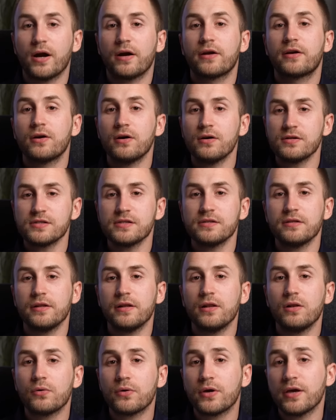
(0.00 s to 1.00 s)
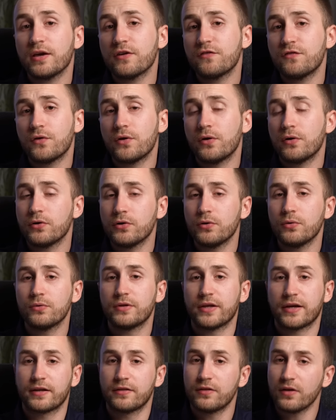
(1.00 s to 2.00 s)
are constantly looking for new
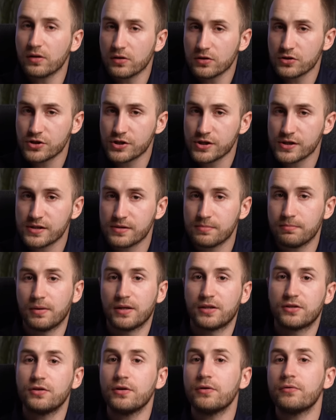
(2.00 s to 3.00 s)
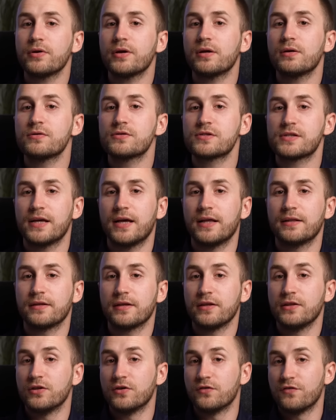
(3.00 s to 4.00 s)
technologies, materials, and
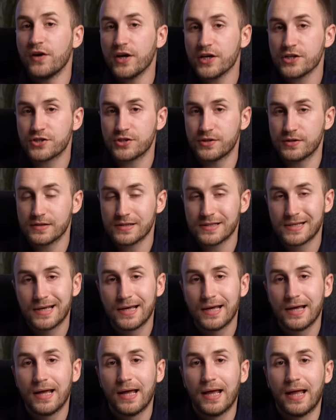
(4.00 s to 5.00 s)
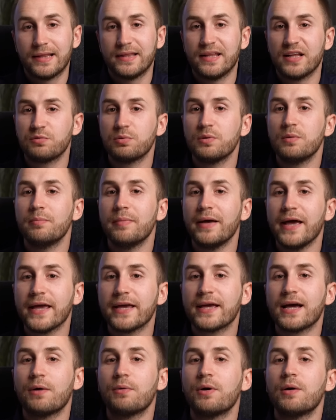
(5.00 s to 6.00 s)
innovations that will
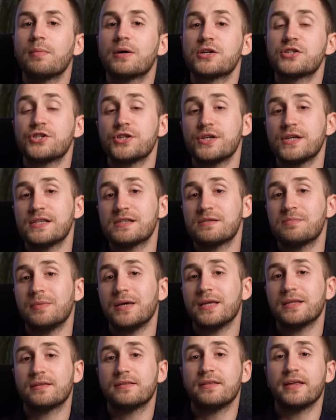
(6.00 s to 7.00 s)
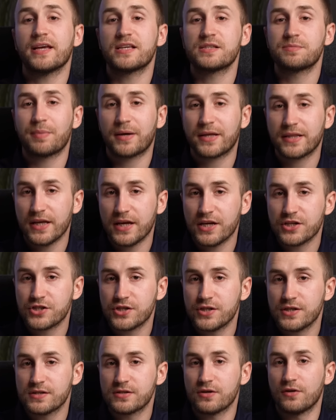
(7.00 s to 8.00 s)
make our machines meet the
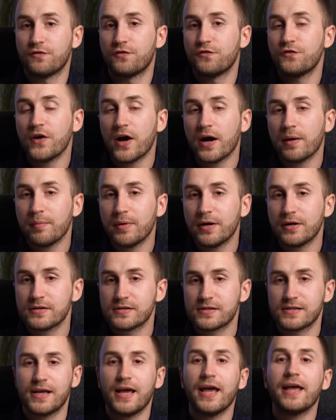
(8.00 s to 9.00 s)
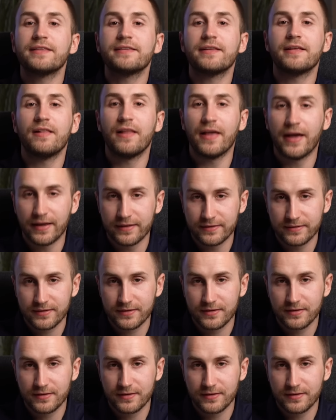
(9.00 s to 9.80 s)
expectations of farmers and the land.